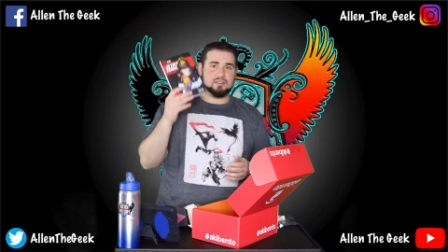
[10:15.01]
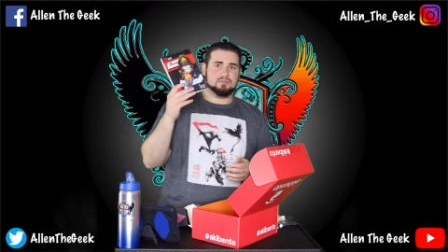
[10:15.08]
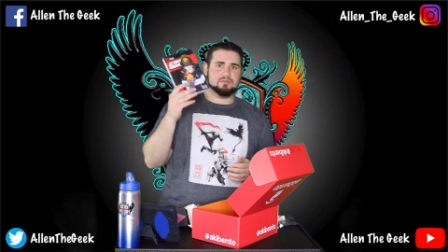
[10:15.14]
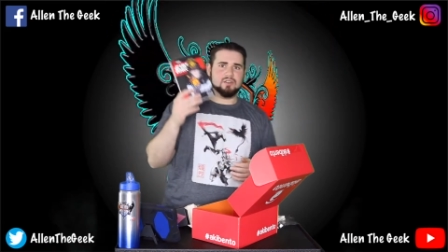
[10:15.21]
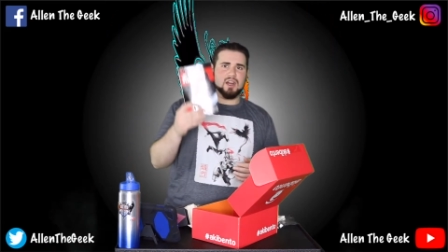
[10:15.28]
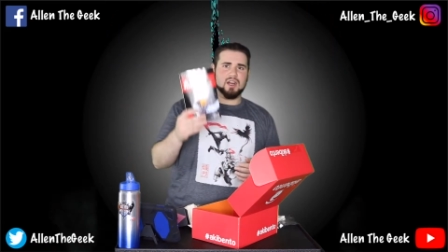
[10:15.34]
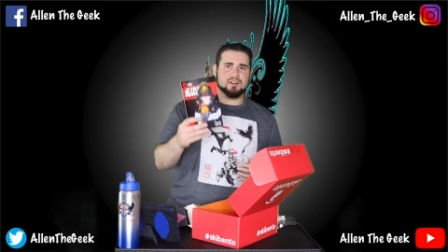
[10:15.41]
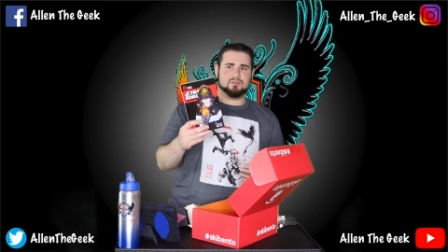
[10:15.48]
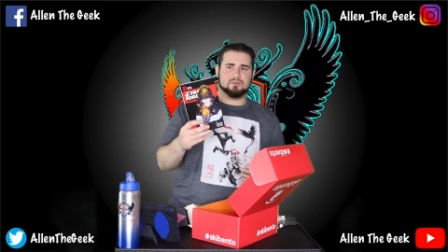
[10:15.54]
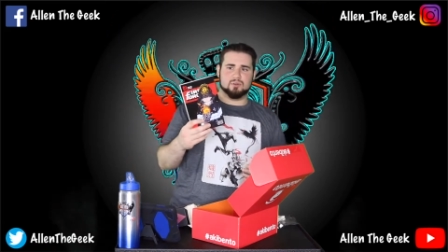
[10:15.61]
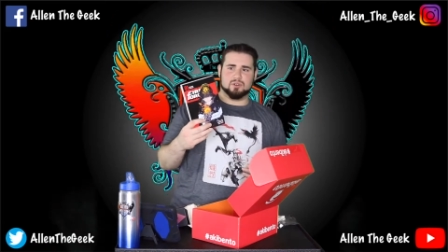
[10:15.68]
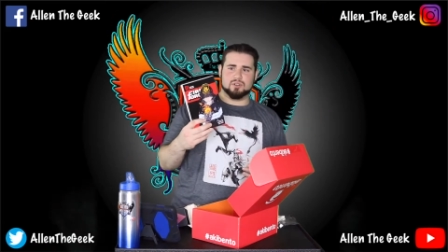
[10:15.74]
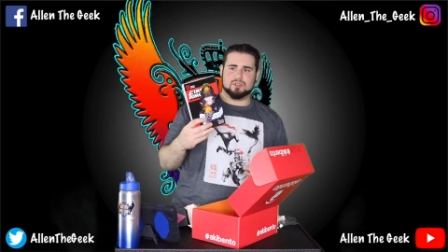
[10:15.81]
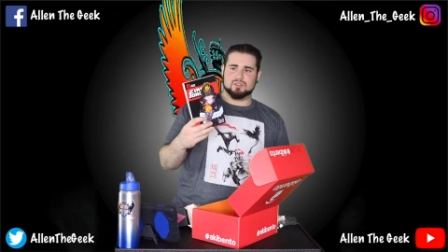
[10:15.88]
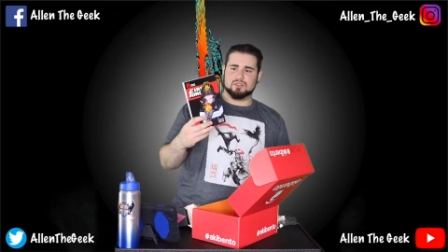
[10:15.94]
Fire
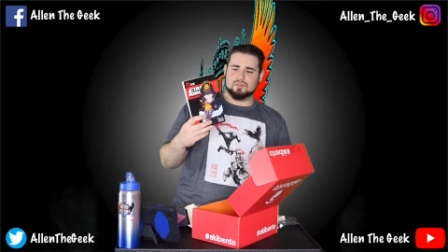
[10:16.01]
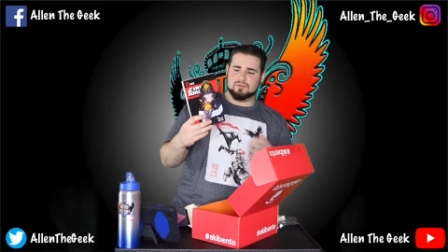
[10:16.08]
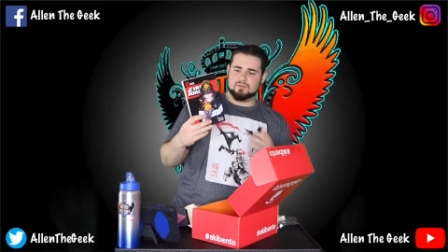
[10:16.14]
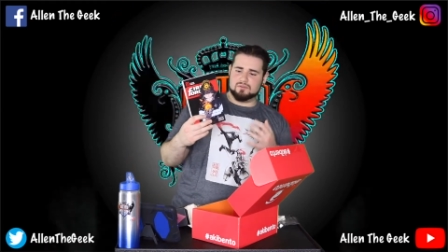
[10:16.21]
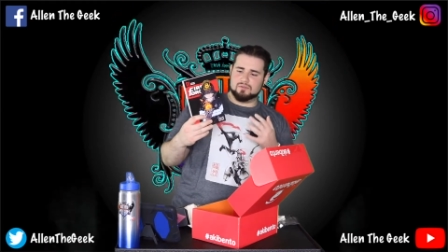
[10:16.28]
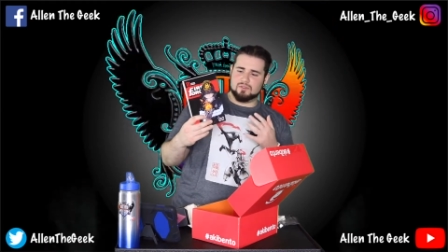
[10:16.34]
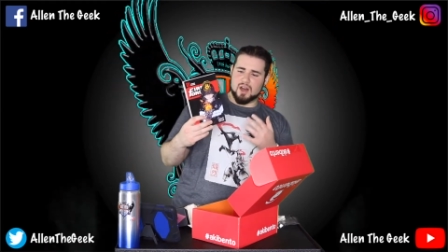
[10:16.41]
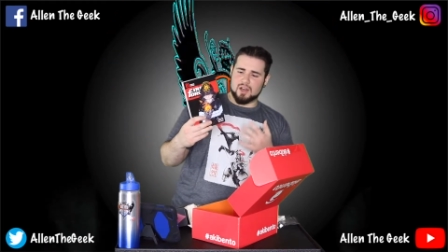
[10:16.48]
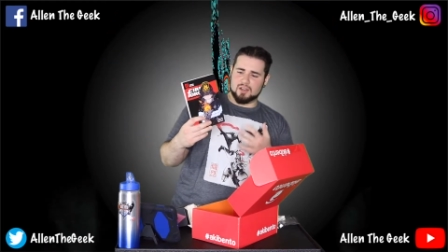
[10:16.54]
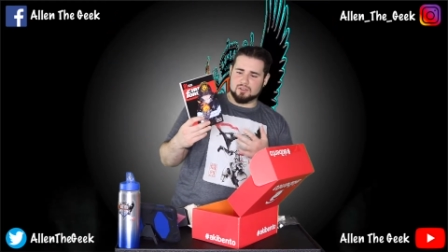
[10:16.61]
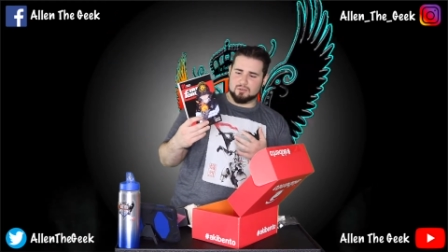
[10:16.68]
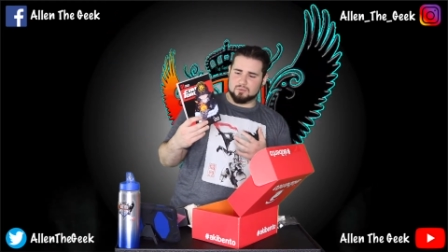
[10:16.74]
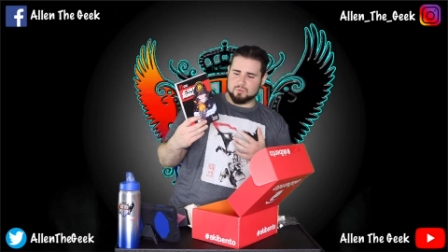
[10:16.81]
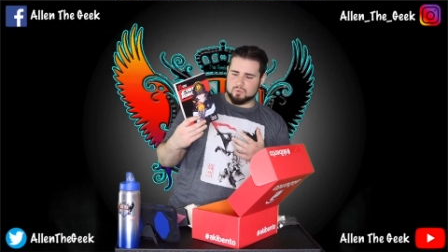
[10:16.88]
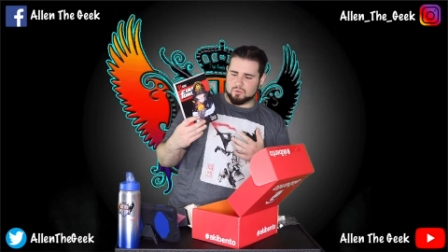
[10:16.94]
Force.
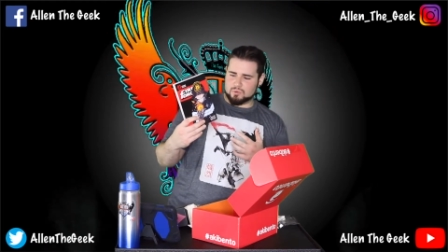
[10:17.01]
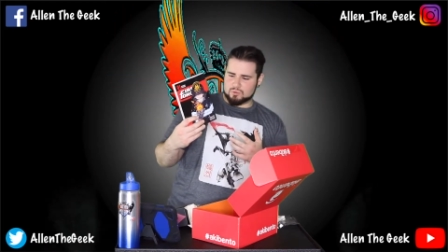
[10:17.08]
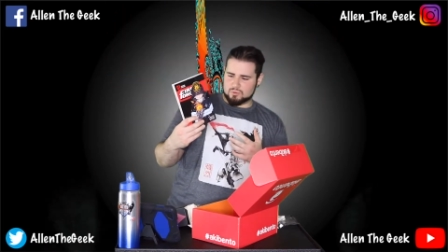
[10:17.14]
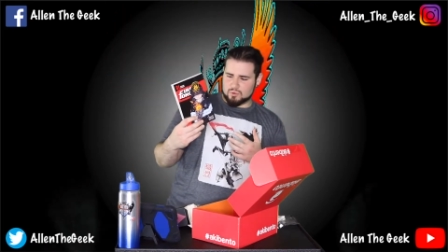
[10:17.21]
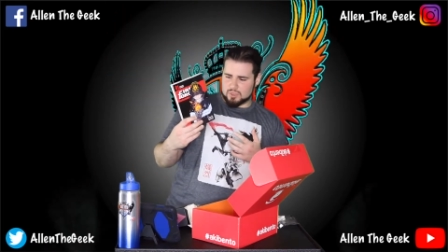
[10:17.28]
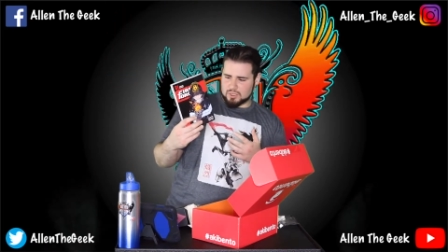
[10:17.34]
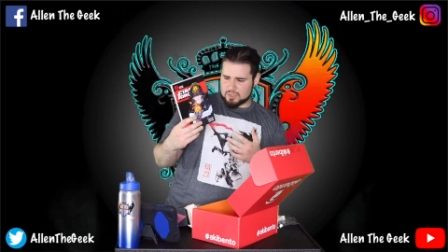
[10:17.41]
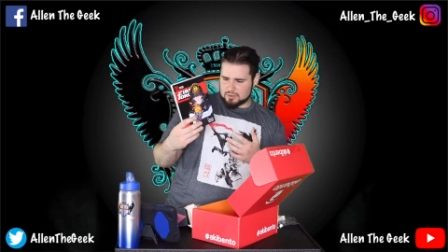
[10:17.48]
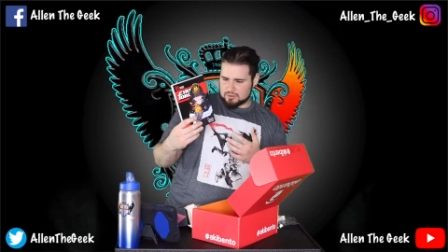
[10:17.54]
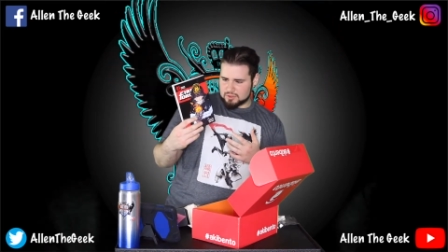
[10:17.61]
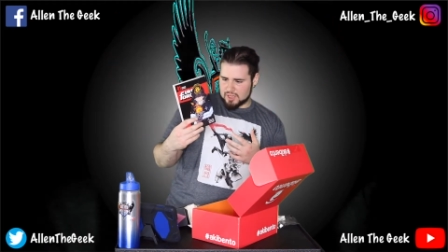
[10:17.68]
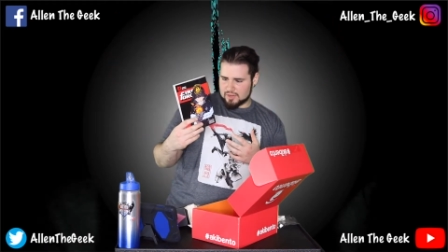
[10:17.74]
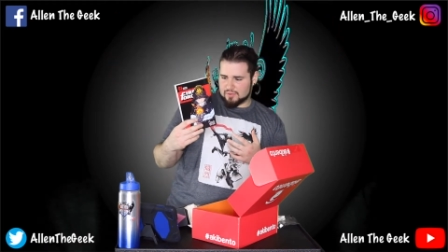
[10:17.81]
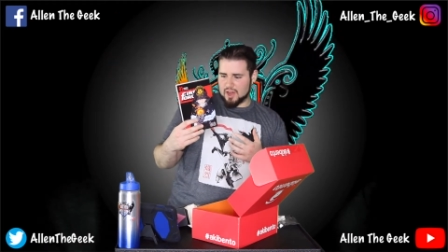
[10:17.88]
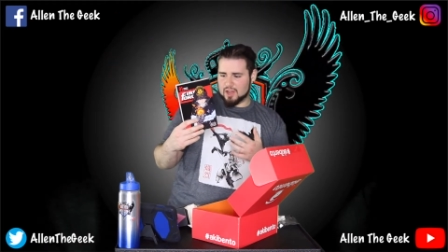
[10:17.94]
Volume 1?
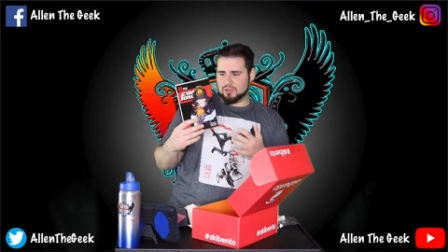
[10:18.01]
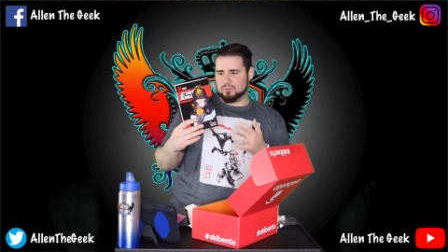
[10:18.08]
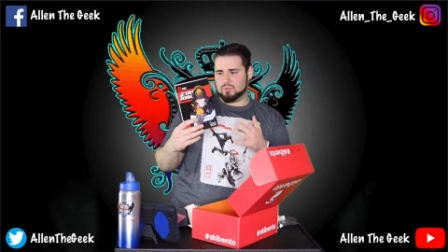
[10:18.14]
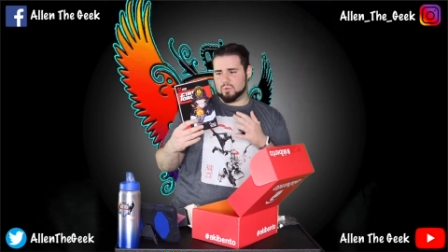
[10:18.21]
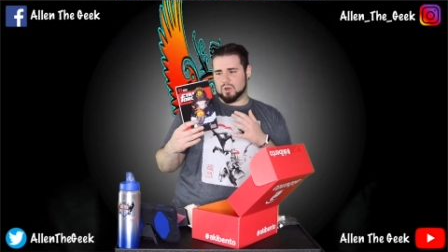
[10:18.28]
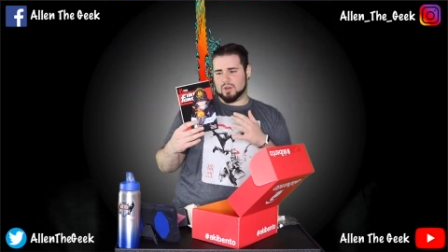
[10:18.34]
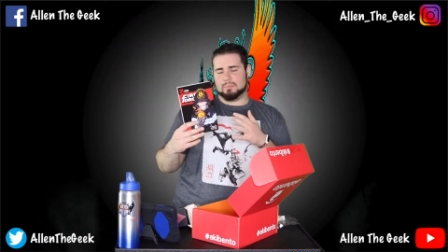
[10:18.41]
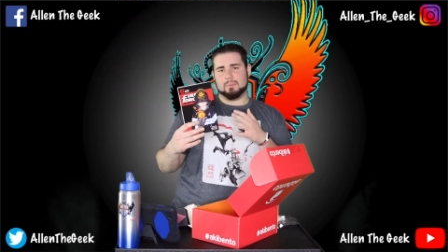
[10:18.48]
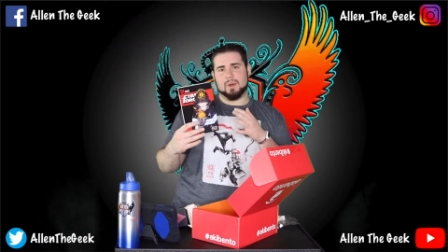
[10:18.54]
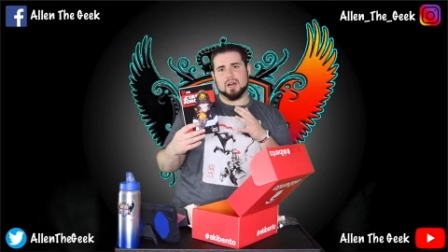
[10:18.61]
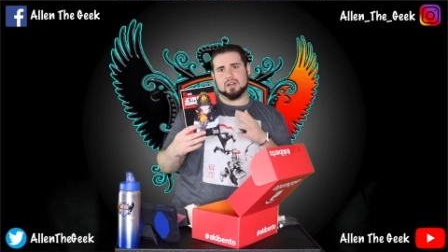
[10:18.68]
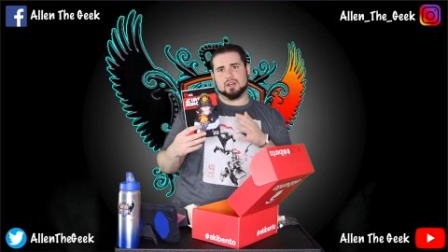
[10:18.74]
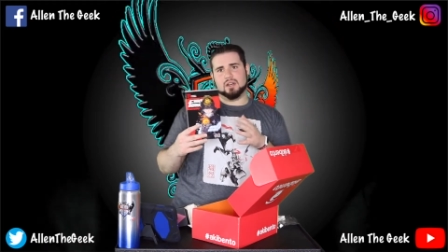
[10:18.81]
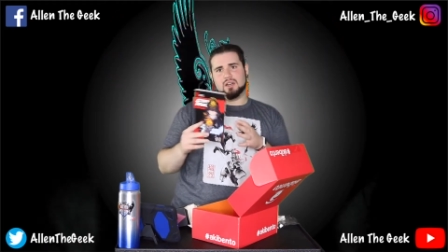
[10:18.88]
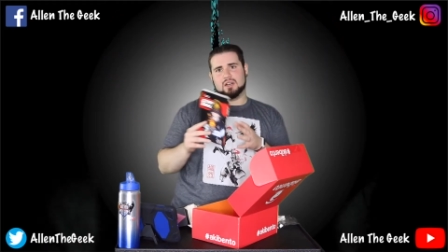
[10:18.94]
Yeah, Volume 1
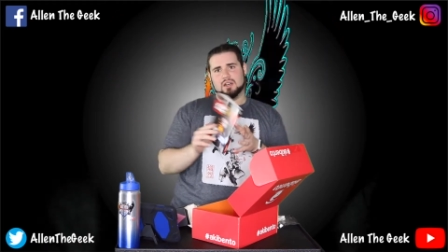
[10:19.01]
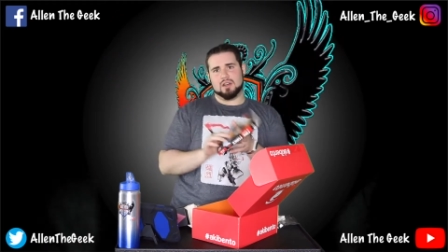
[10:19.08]
manga.